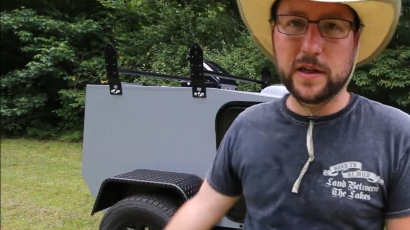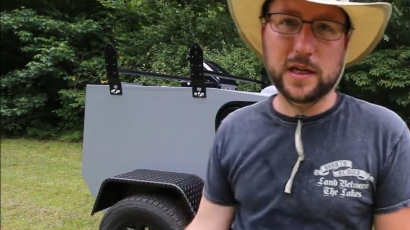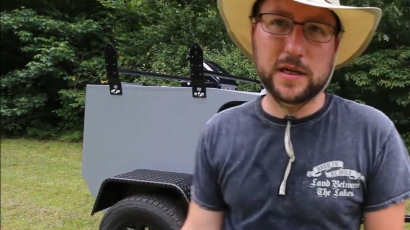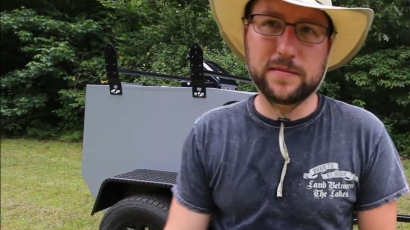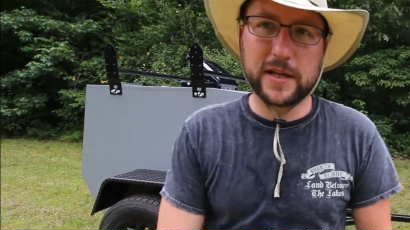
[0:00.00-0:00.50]

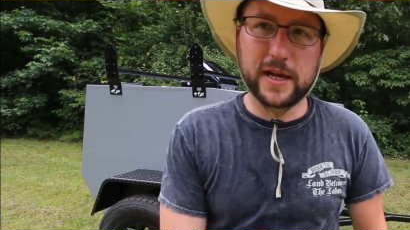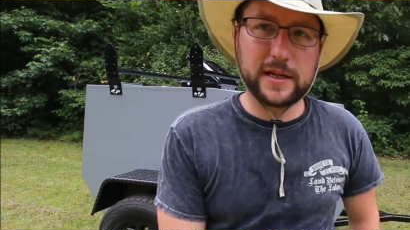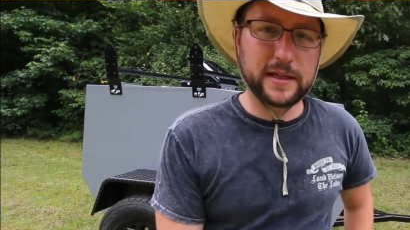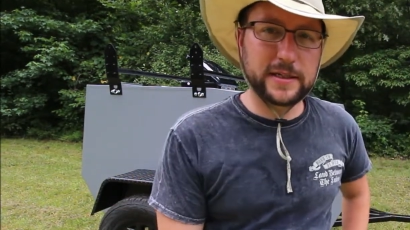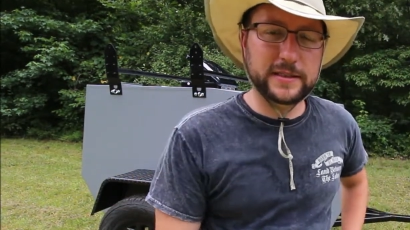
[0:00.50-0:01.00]
That
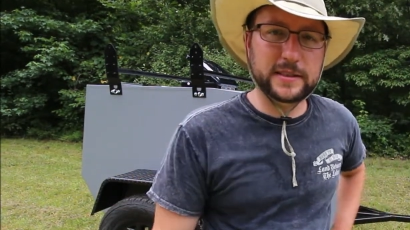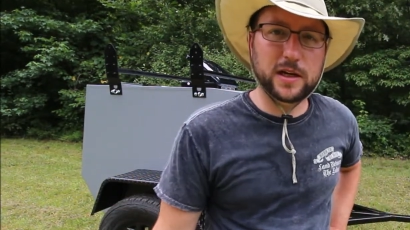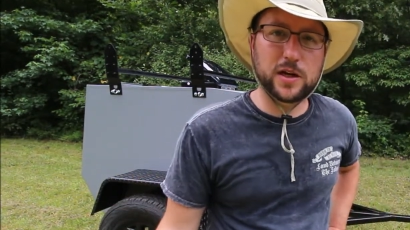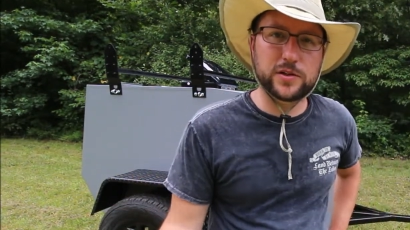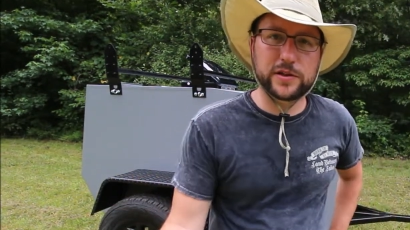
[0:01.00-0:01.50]
is
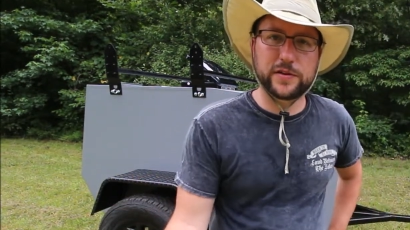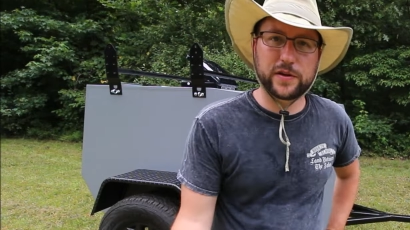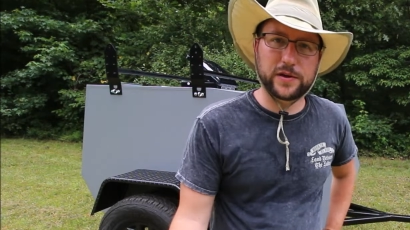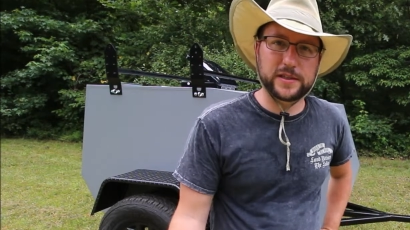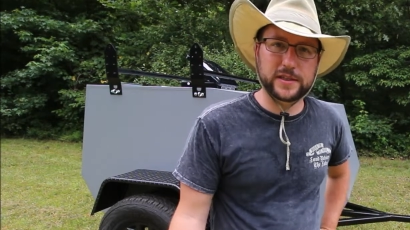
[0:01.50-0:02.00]

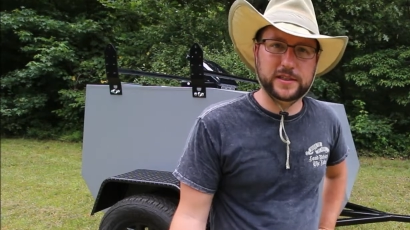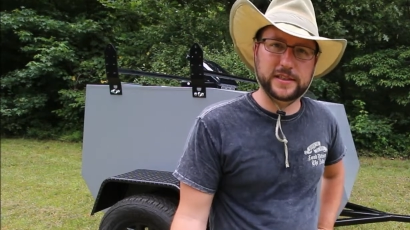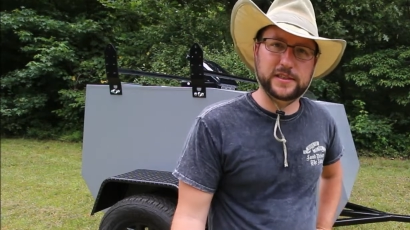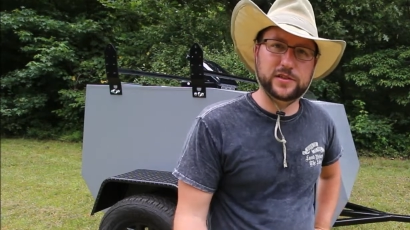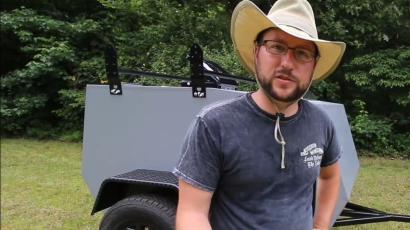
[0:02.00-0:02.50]
136
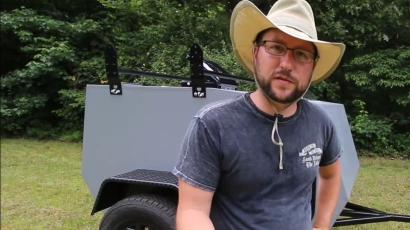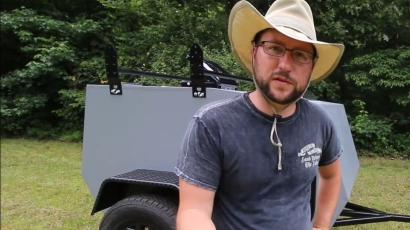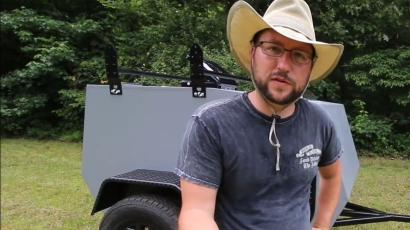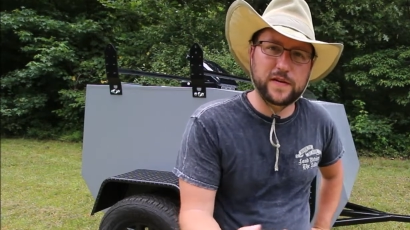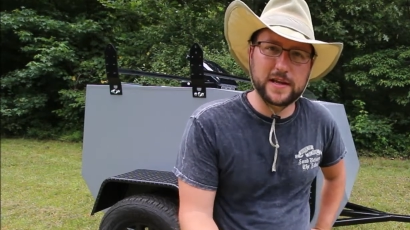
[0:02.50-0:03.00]
inches. So if
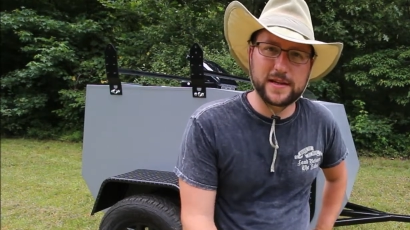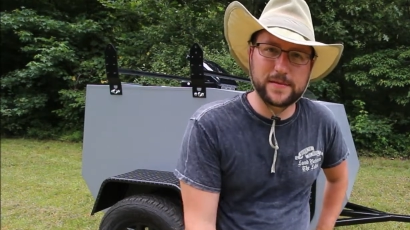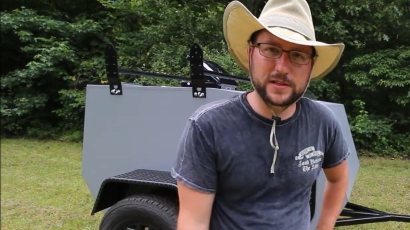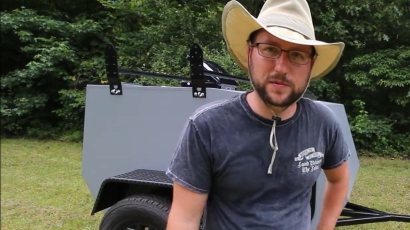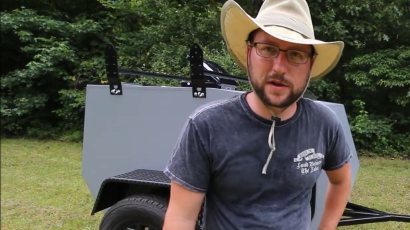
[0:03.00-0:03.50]
you divide that
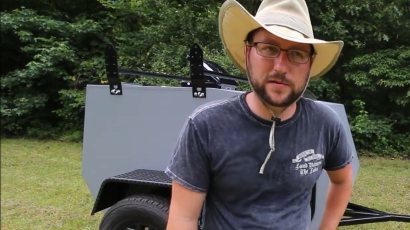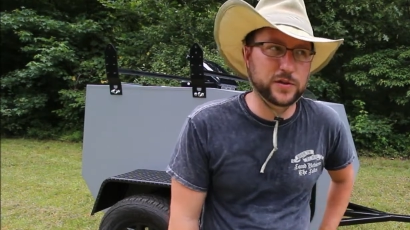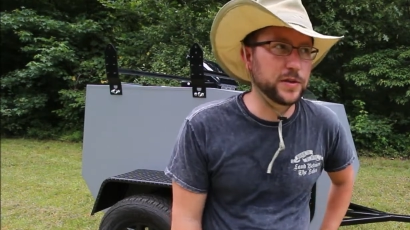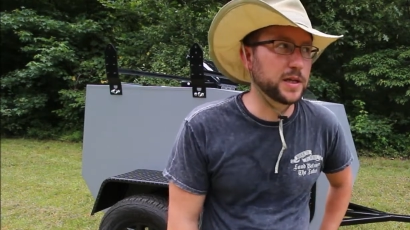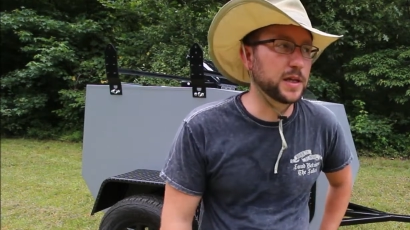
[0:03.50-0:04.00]
by 12,
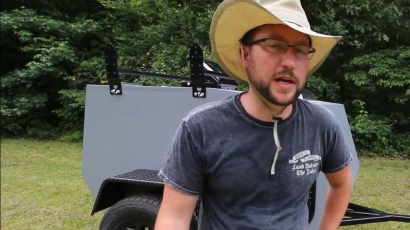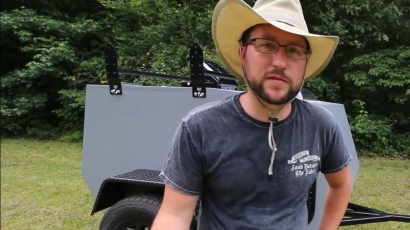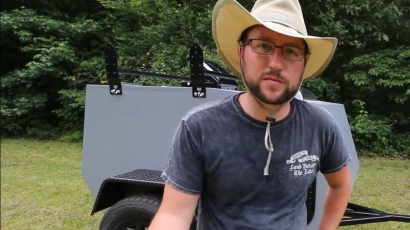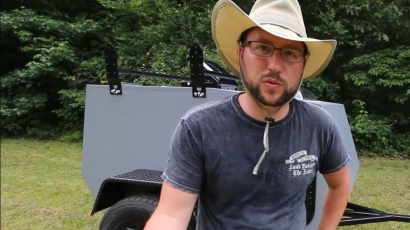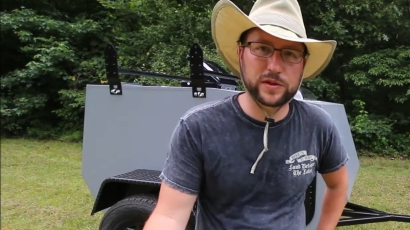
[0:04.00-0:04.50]
you get
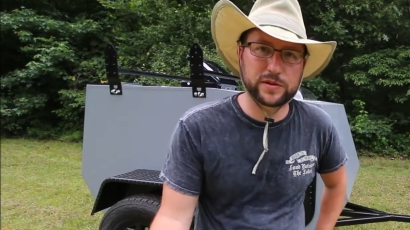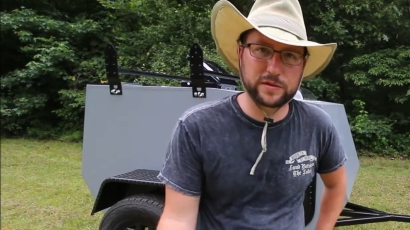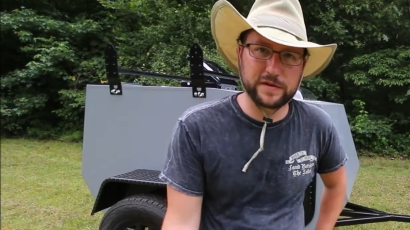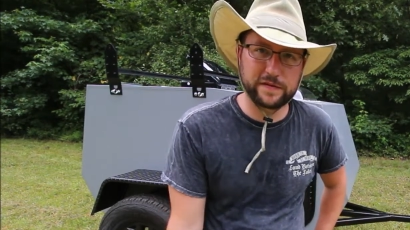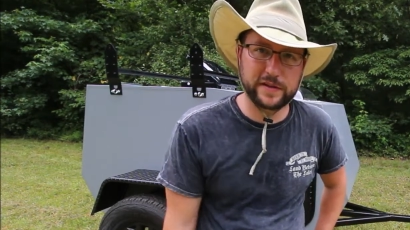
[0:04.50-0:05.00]

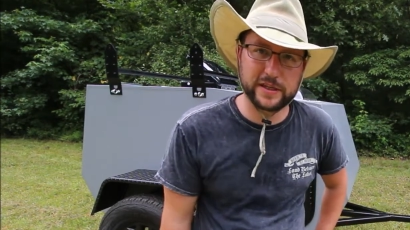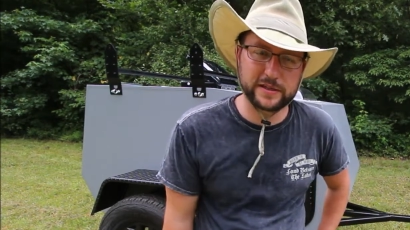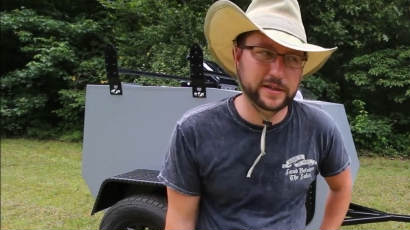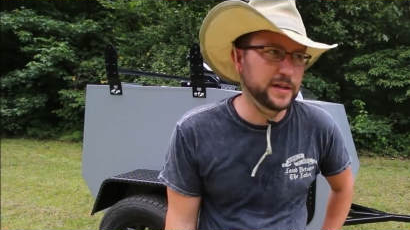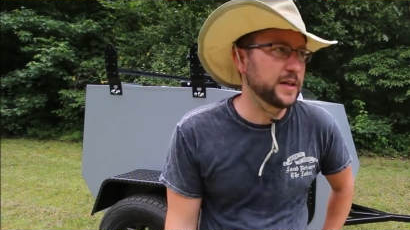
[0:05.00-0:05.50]
11.3 feet.
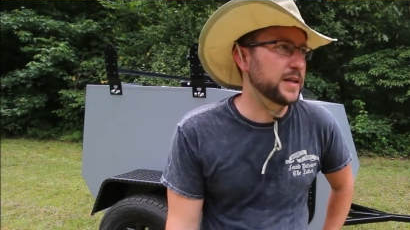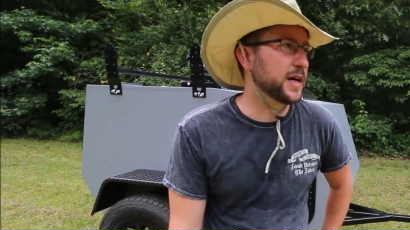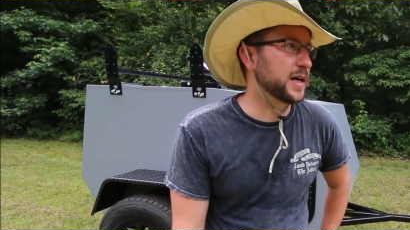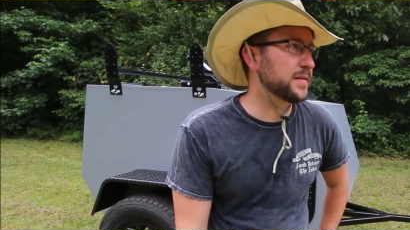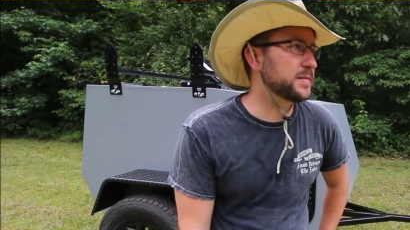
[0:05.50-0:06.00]

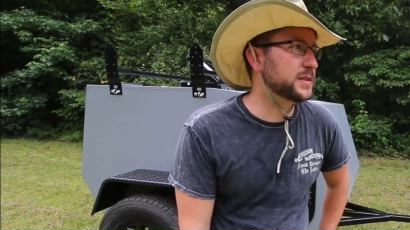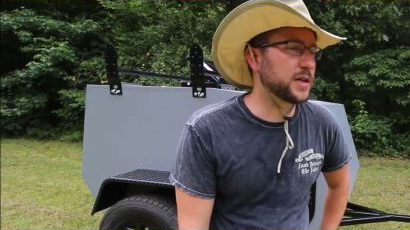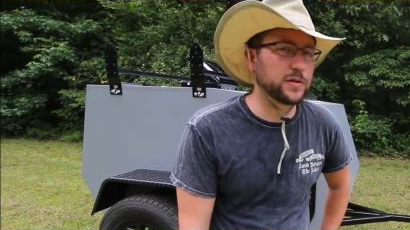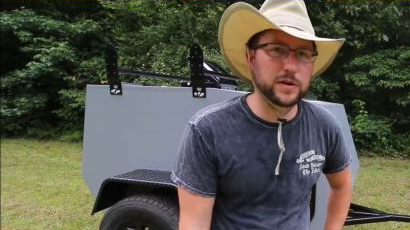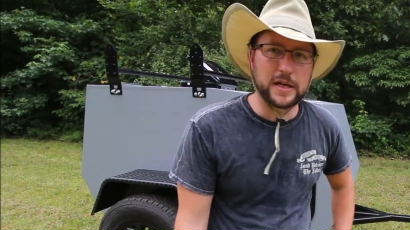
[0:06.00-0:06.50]

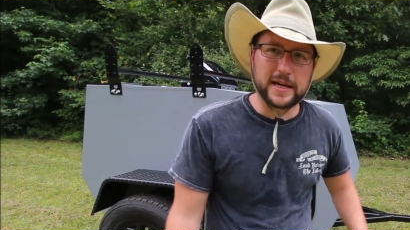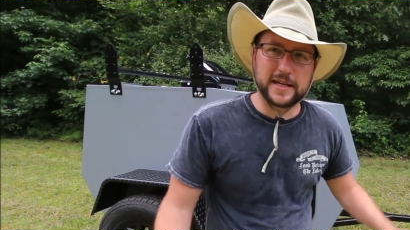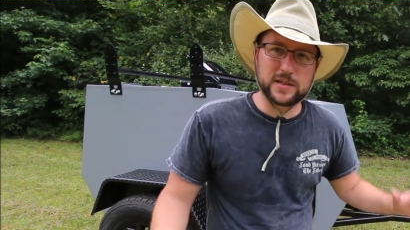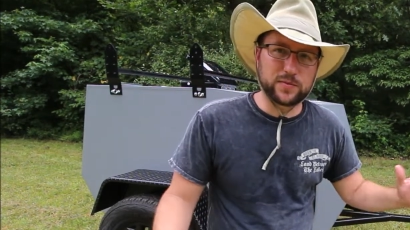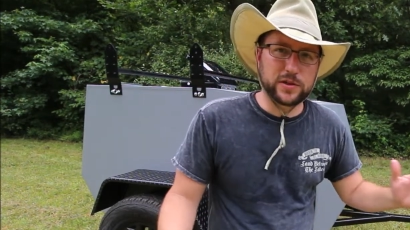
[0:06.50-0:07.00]
So
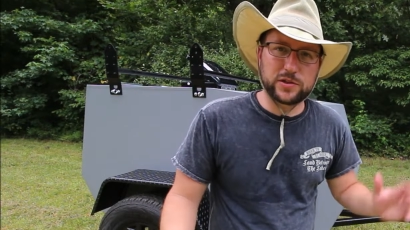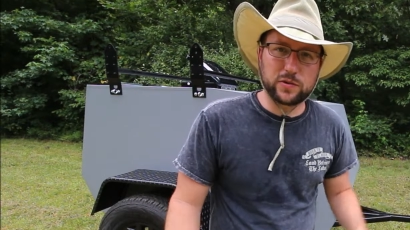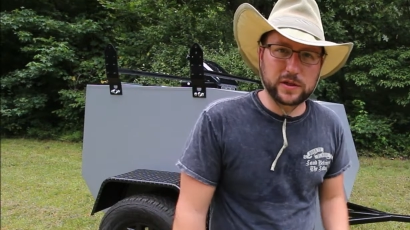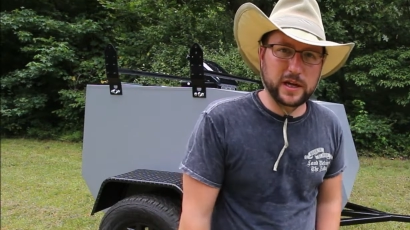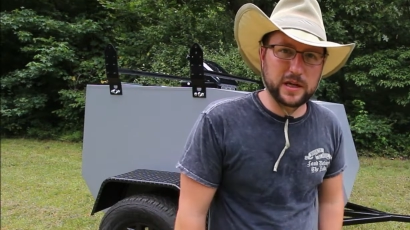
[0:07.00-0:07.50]
it's a pretty
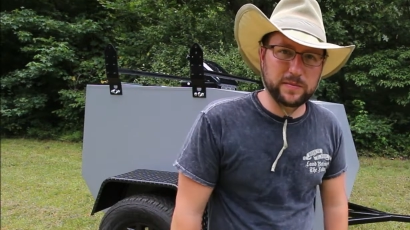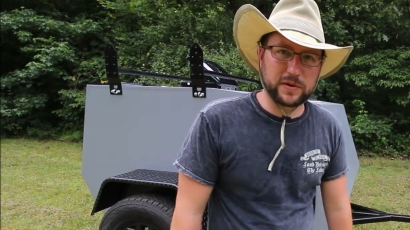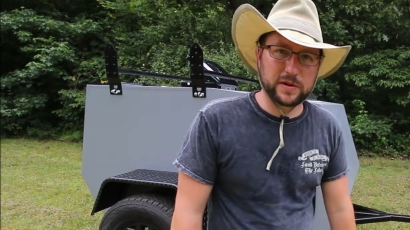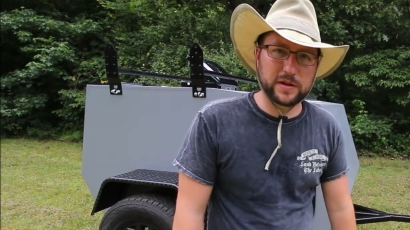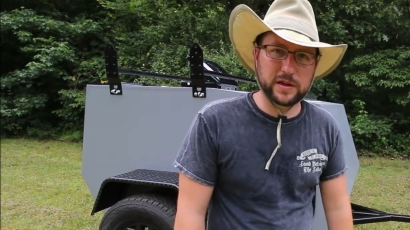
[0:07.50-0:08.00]
short
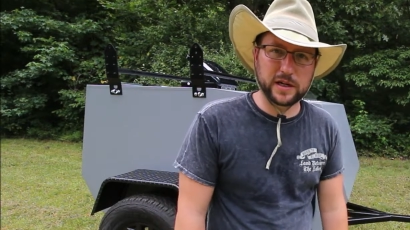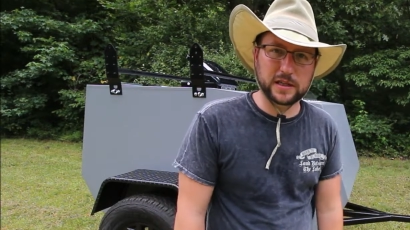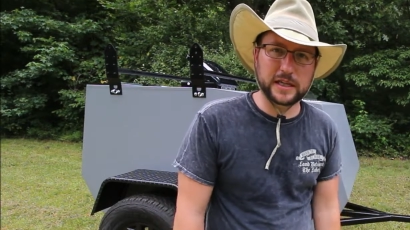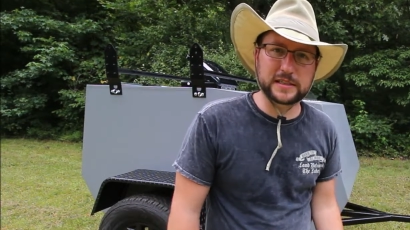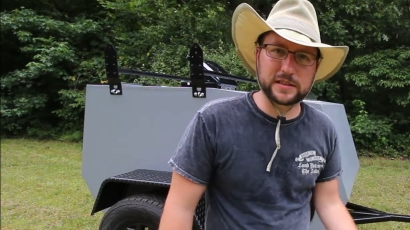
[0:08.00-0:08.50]
camper,
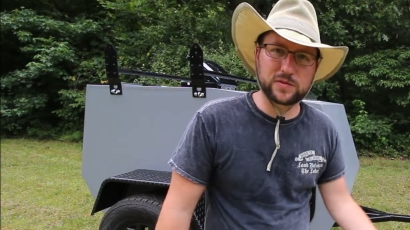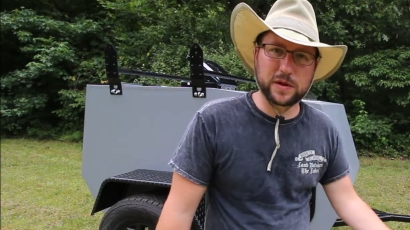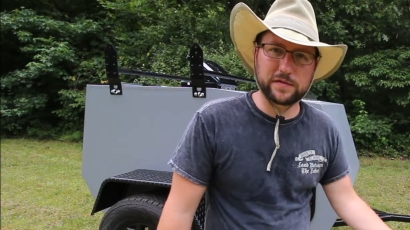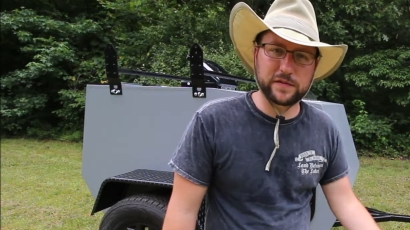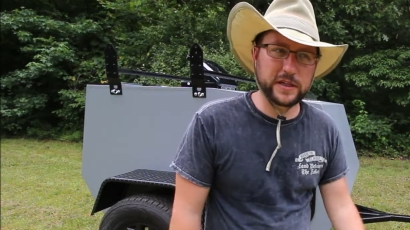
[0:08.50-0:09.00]
less than
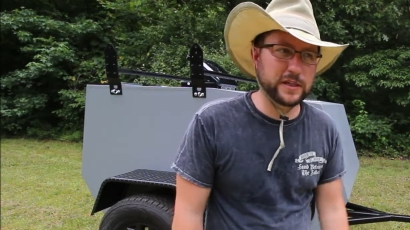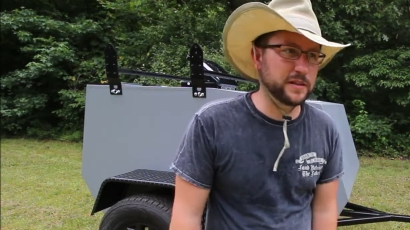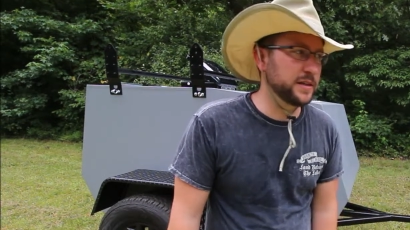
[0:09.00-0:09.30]
12 feet.